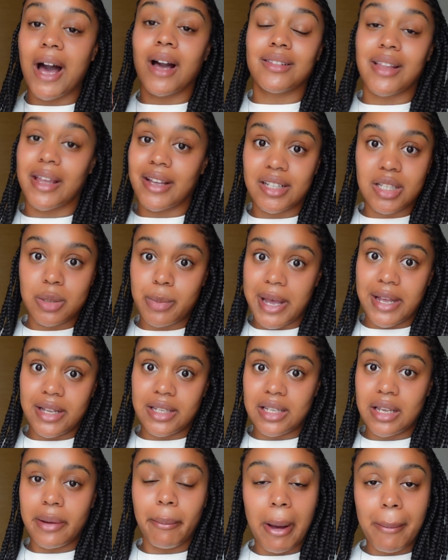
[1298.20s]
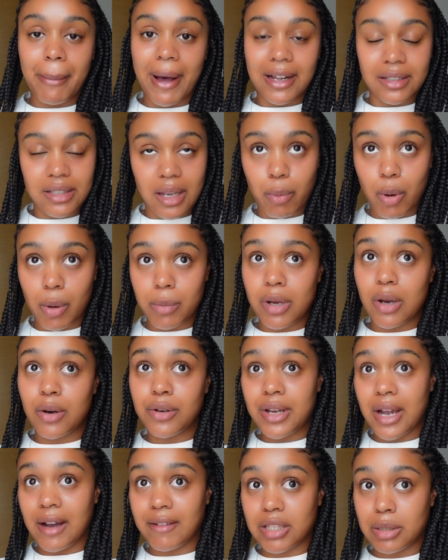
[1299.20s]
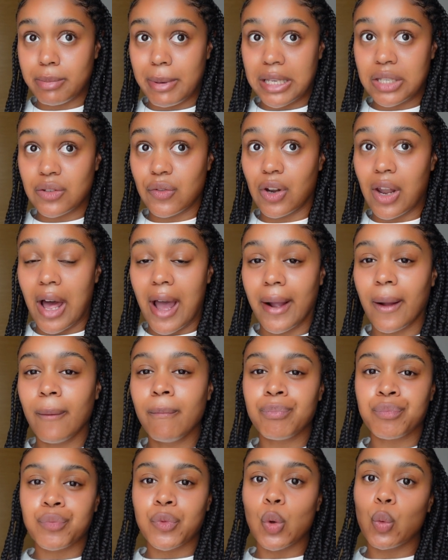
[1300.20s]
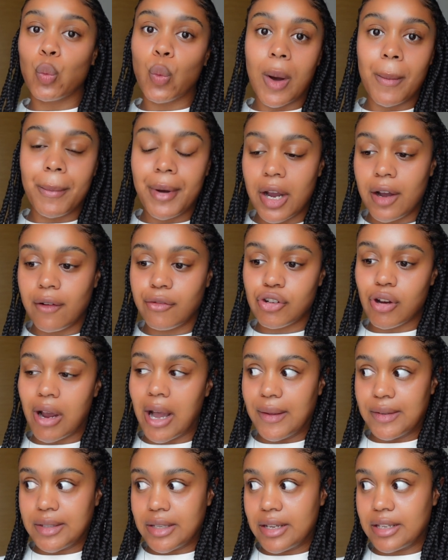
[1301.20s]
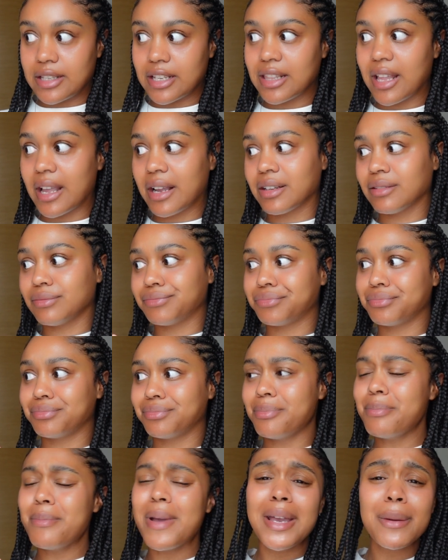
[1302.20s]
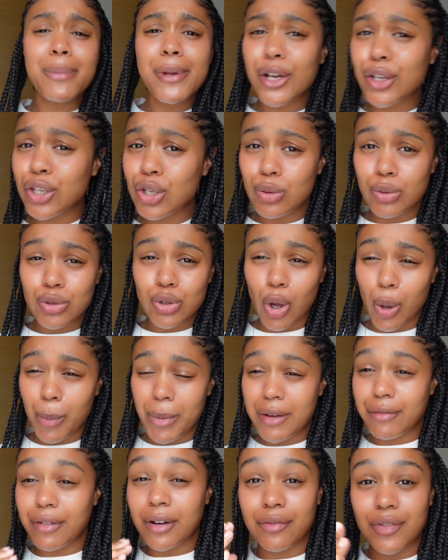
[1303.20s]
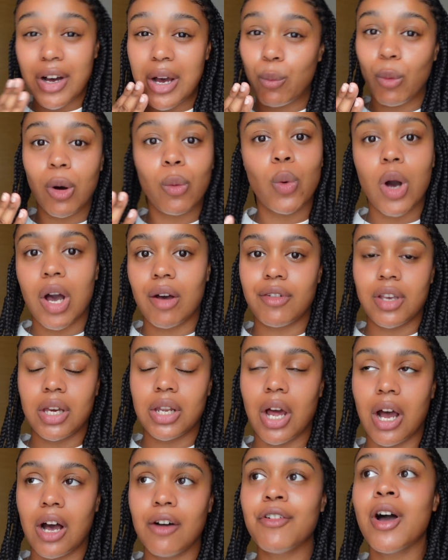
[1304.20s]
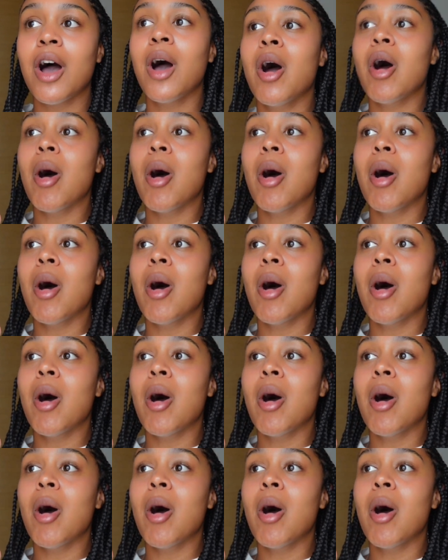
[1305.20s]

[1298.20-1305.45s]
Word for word: like space in my bags. I probably only have space for like one pair of trousers and like maybe a cute top if I find one worthy enough.